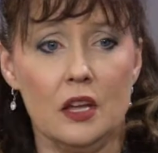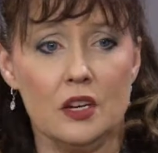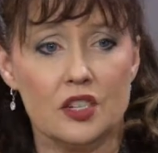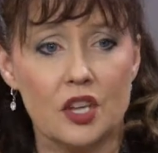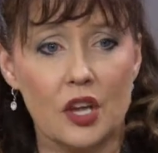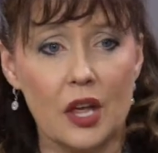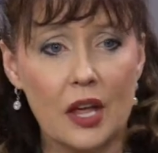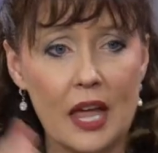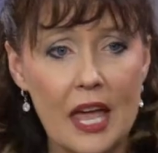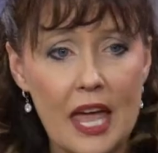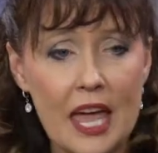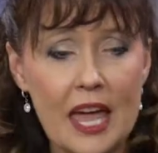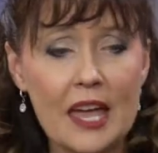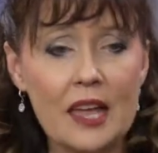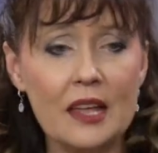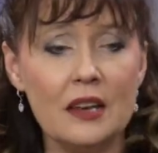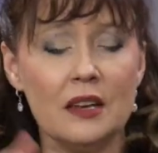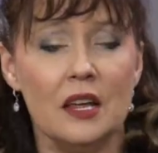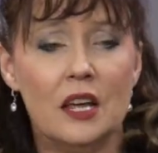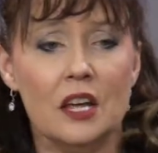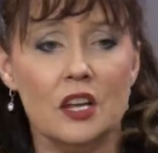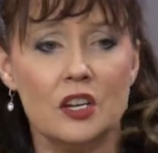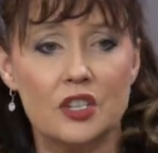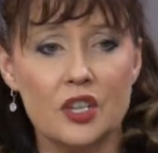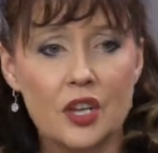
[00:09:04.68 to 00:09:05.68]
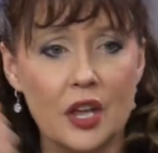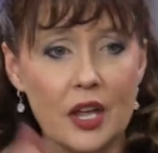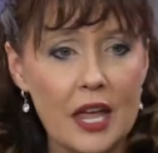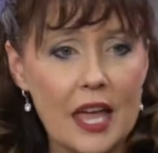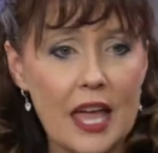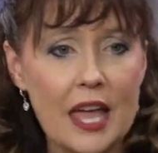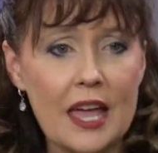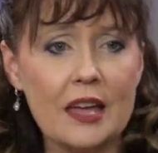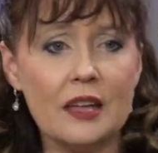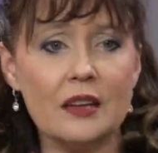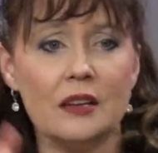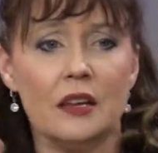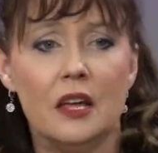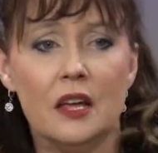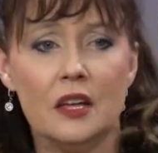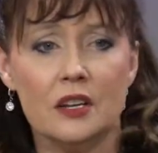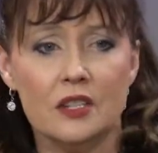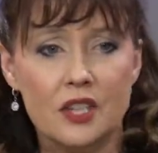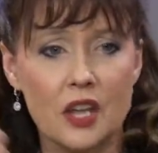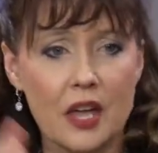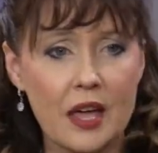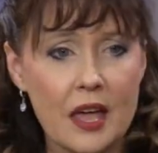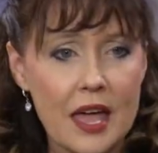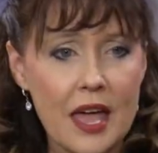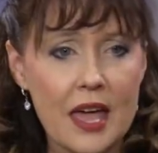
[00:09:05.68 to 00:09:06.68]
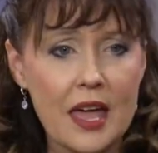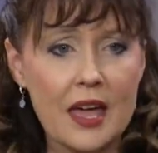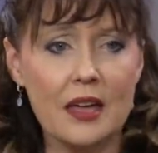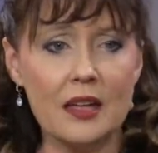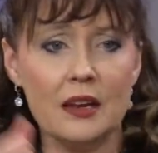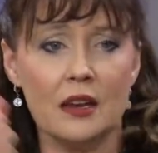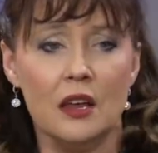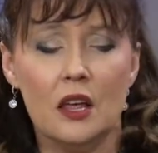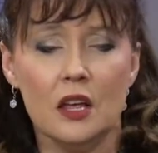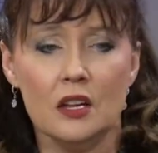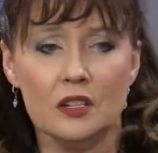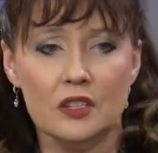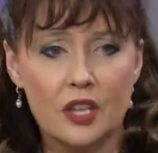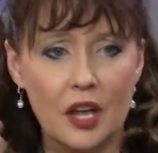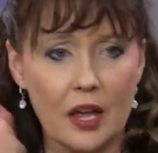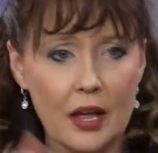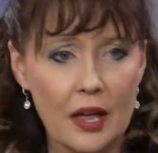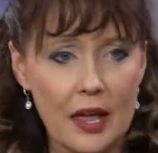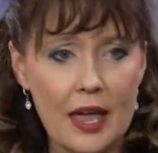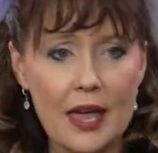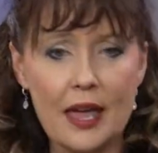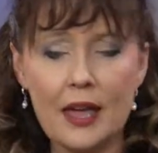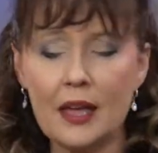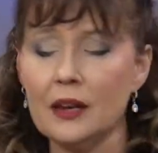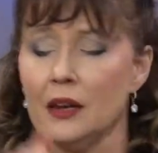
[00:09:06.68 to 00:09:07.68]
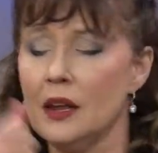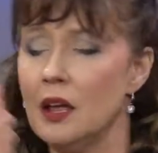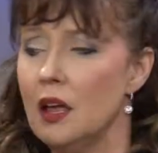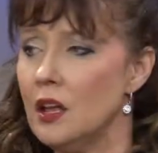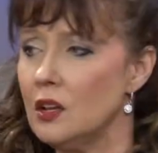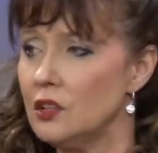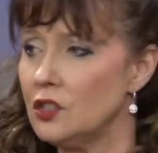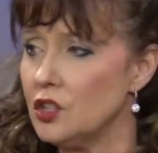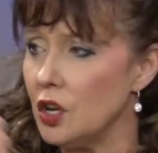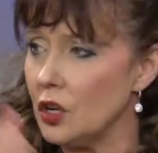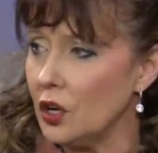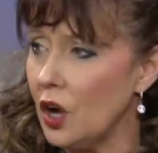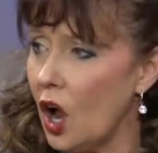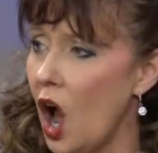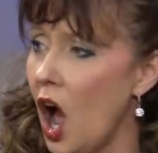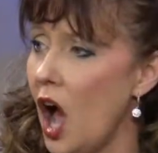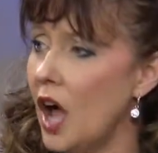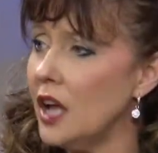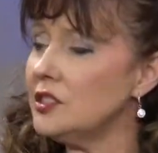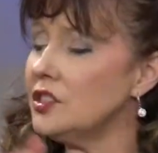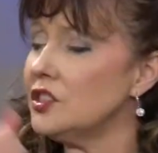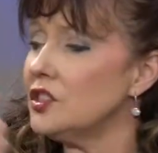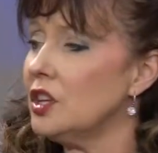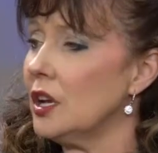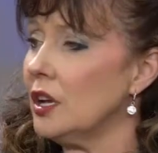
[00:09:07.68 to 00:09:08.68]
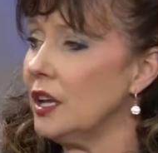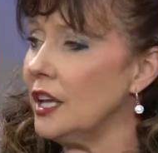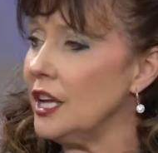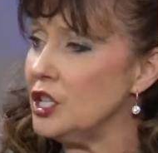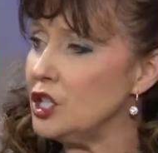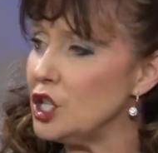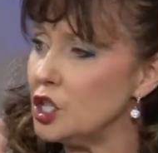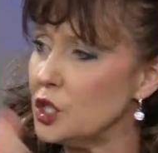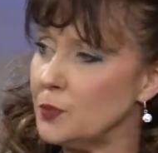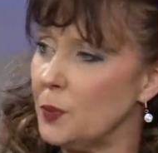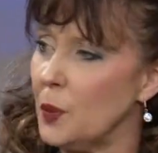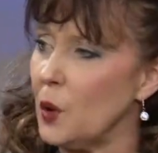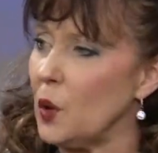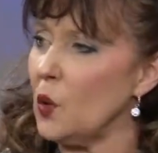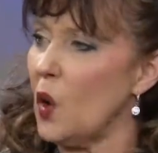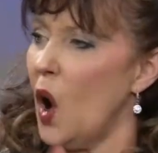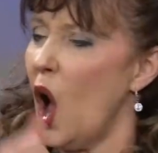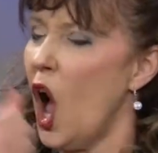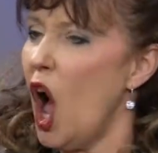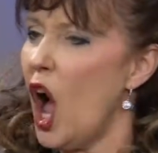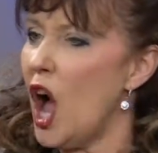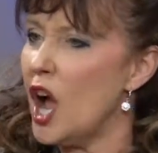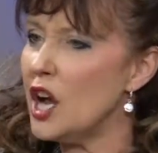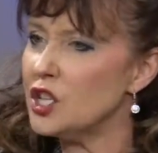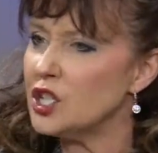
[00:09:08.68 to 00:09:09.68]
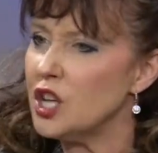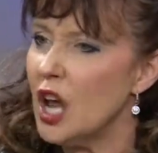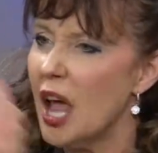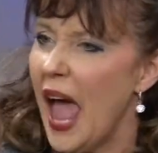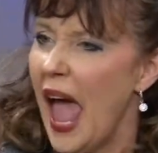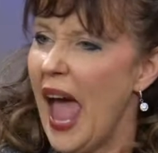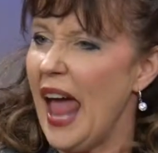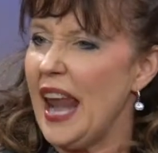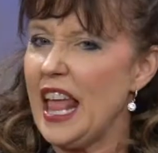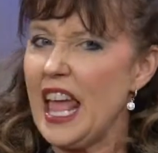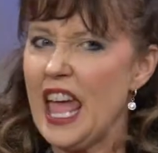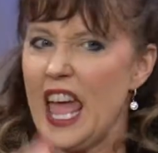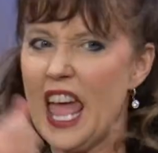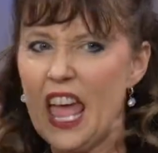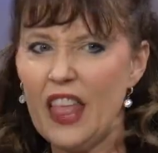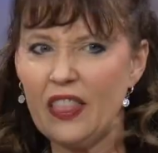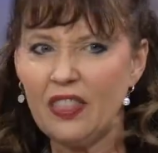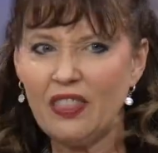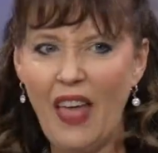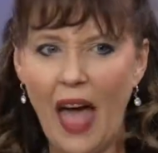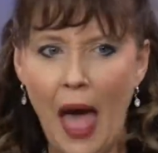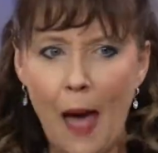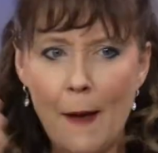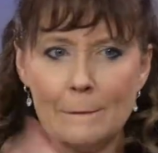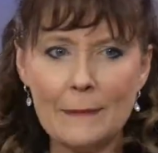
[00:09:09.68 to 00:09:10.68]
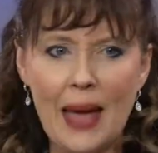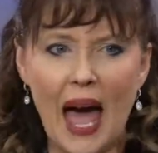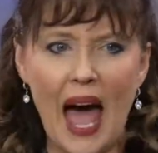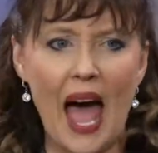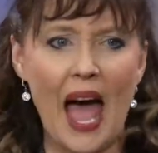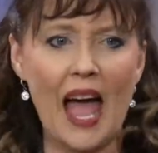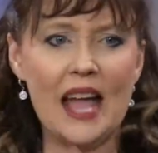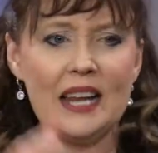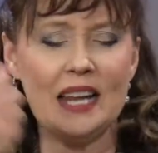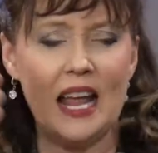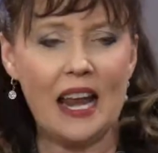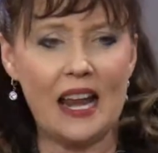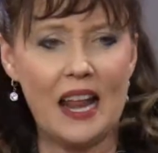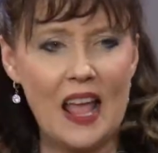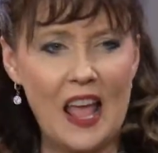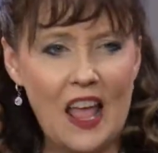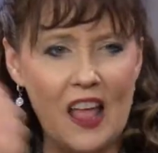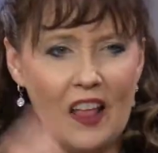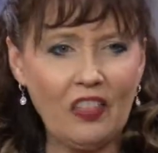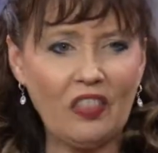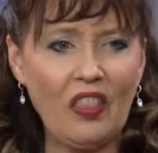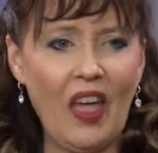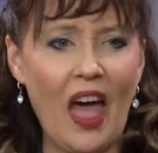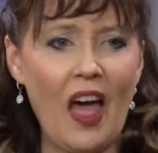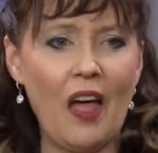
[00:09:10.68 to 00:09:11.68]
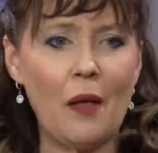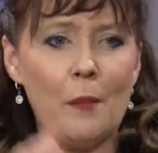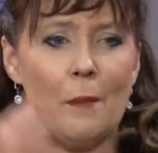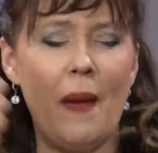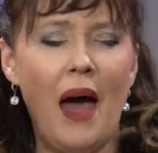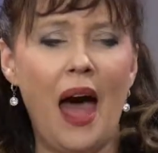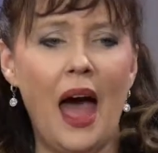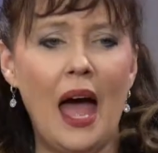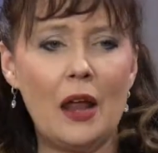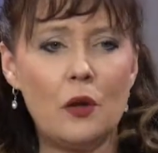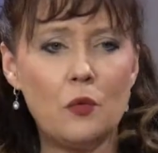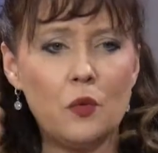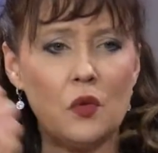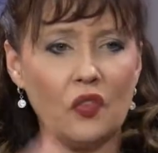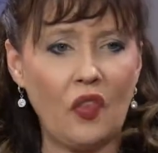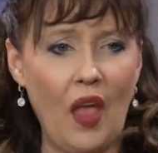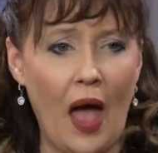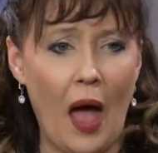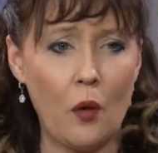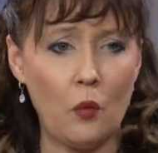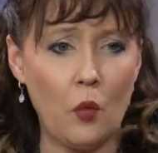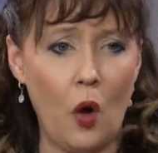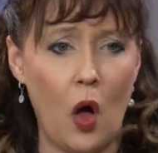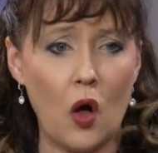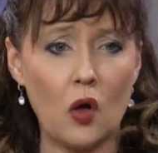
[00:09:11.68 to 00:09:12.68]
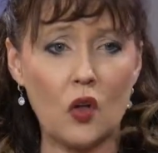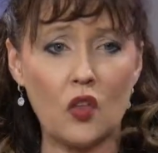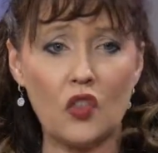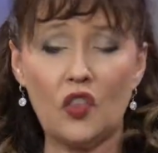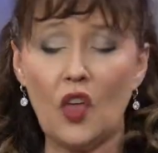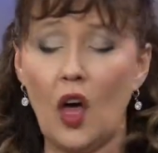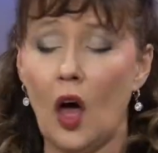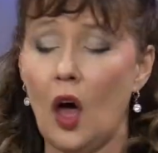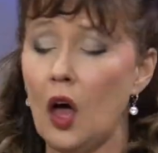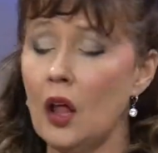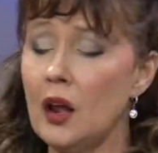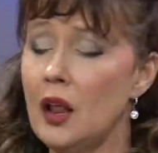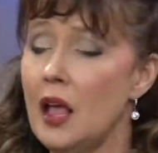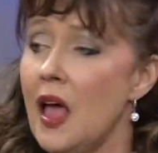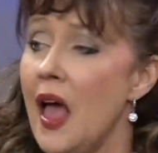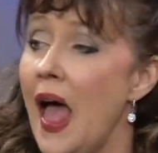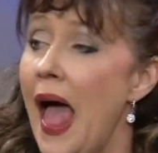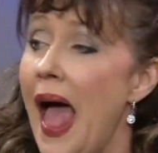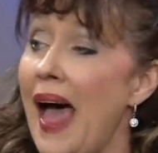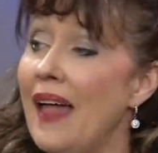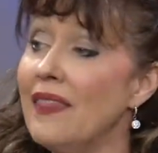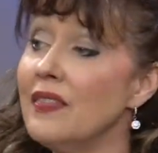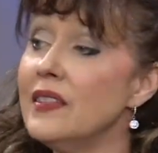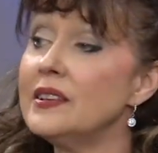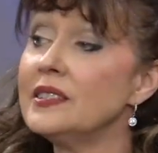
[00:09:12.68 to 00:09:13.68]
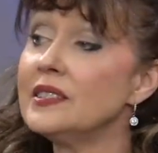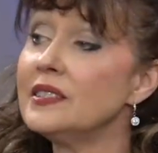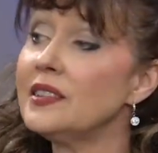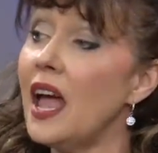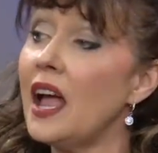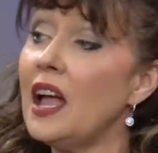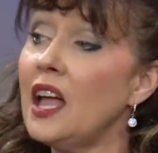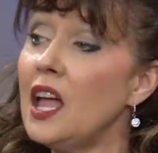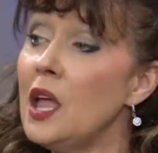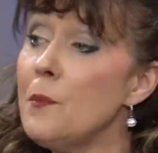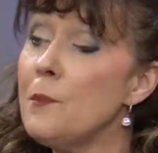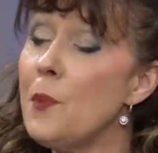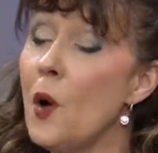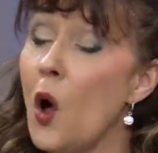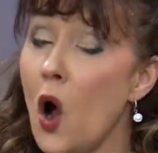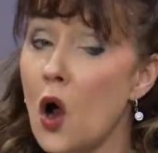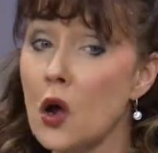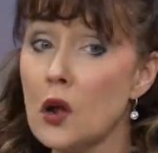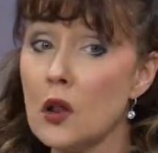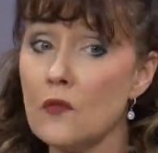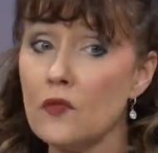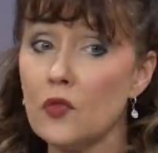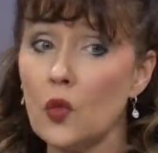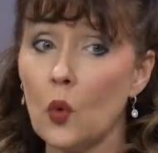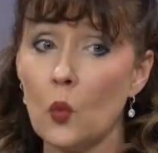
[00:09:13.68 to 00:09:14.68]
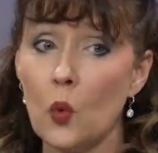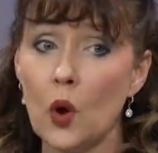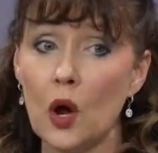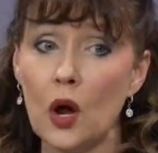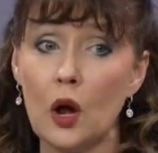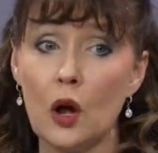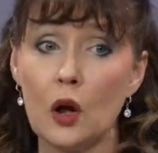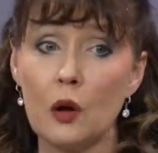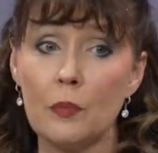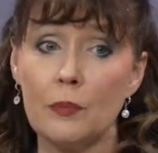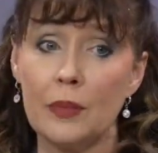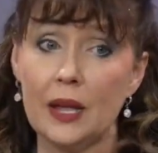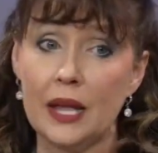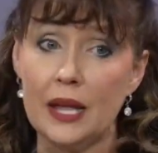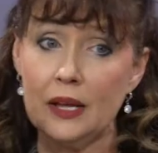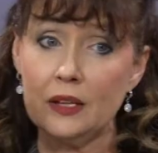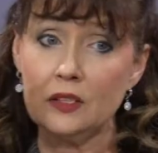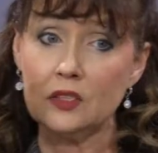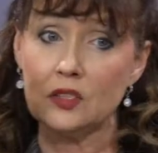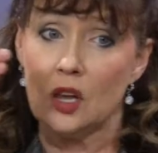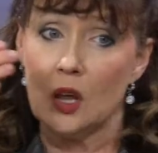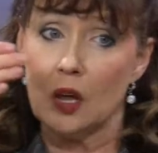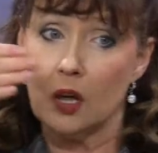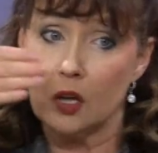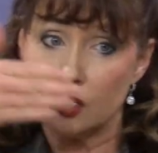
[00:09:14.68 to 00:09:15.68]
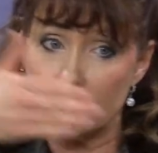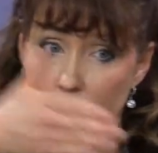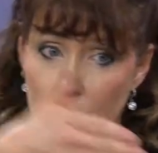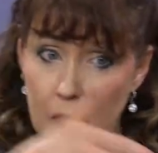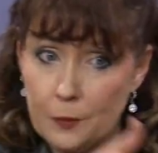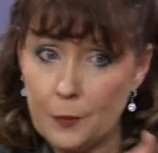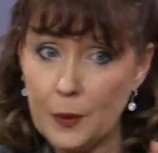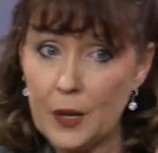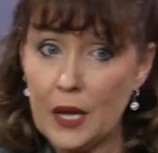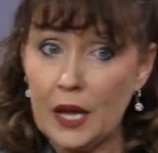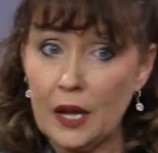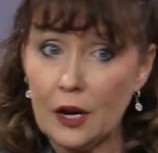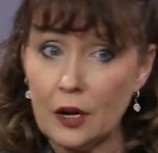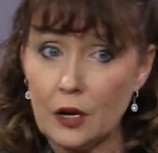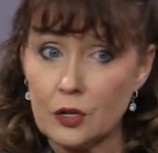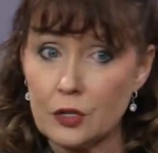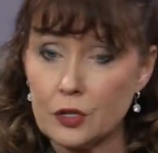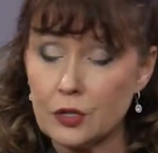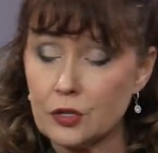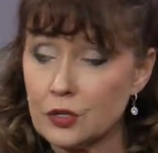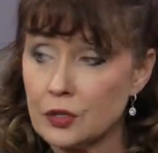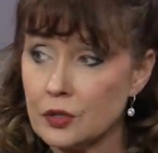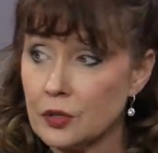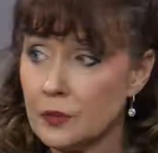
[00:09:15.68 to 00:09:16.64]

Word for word: to hit, to hit, to hit, to hit, to constantly just barrage and hit that mind and hit that mind with that wrong thought. And the second part of the word means to pierce.